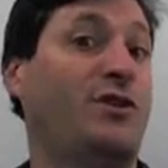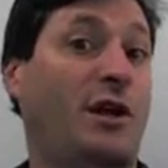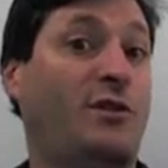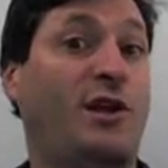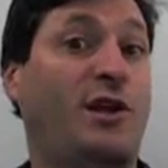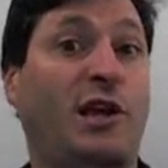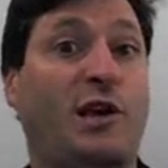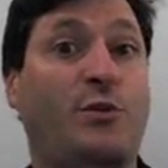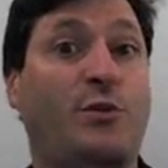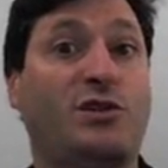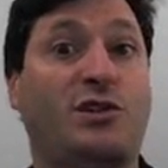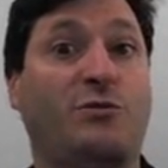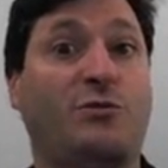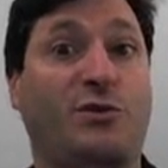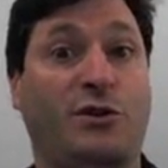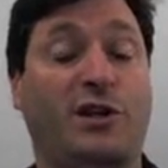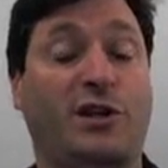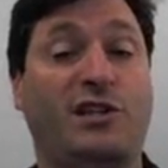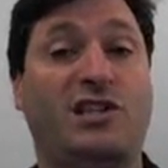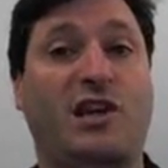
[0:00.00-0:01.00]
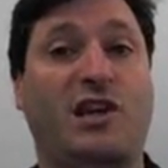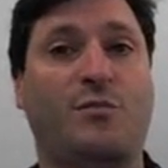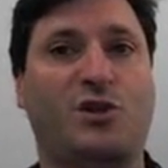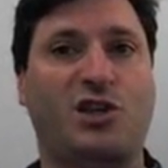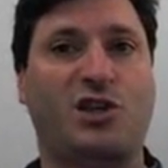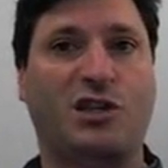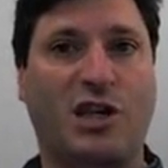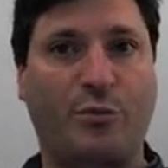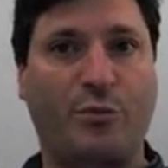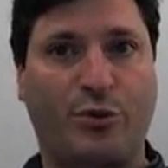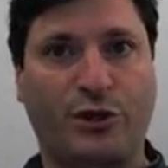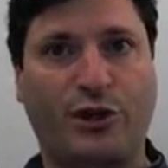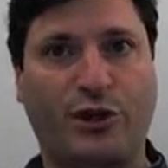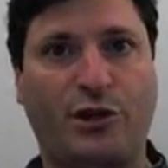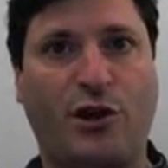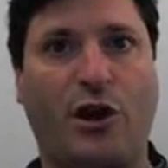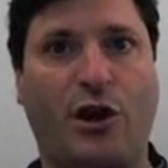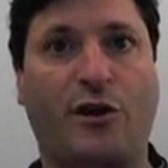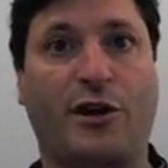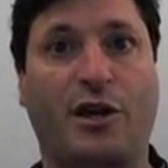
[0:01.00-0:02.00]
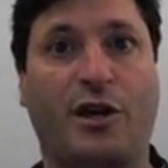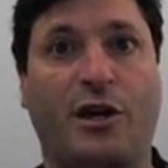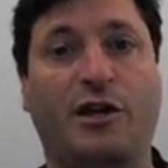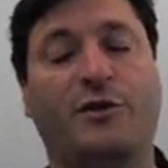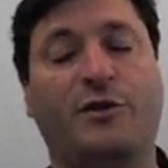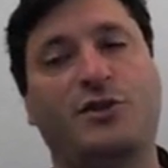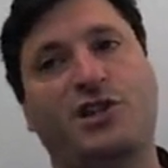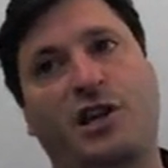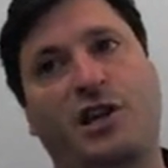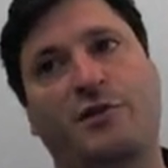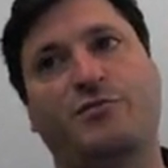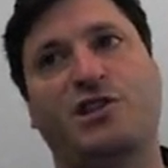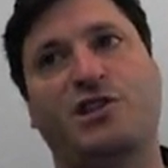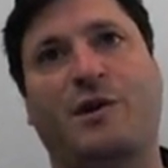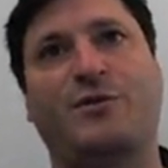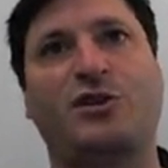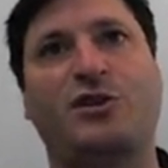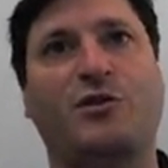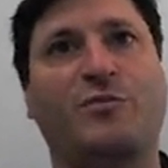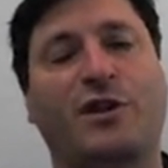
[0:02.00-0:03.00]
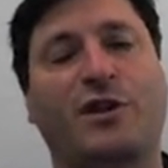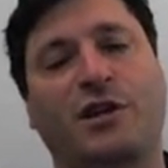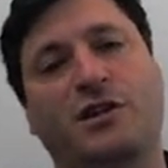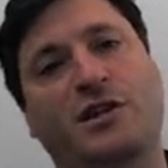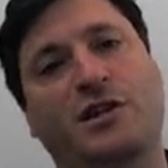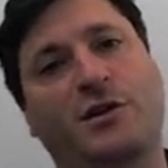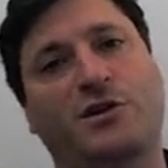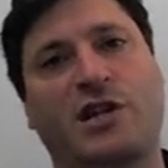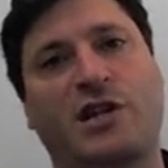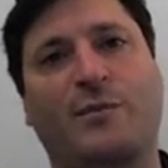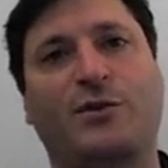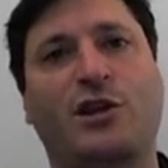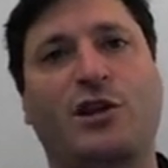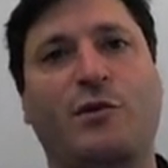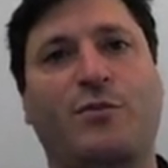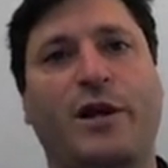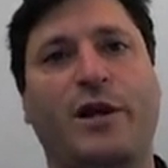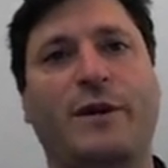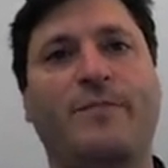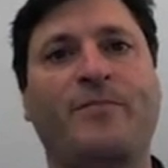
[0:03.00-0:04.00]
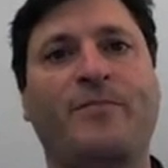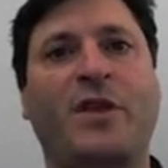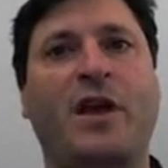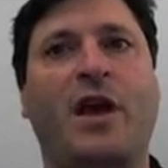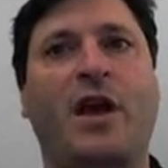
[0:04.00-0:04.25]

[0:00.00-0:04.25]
They'd think it was a real ATM machine. They'd put their card in. It would say, type in your PIN. They would type in their PIN.